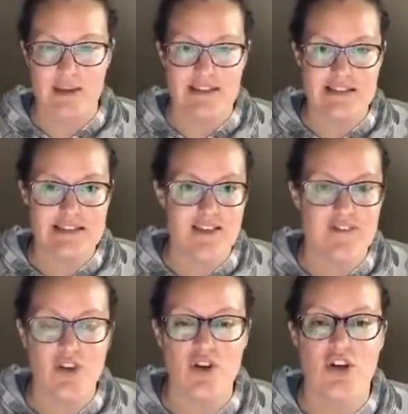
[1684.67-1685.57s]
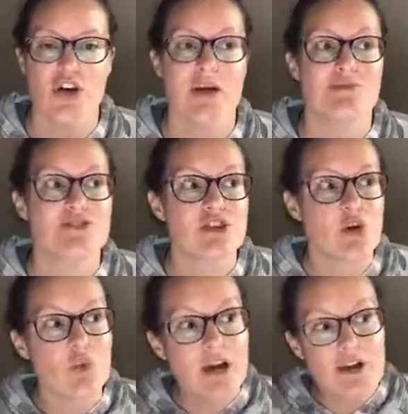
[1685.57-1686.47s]
This doesn't feel good. I'm just going
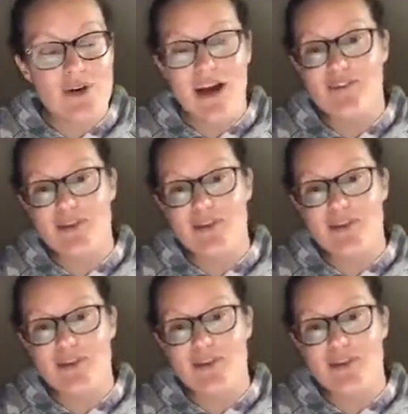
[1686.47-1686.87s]
to wait around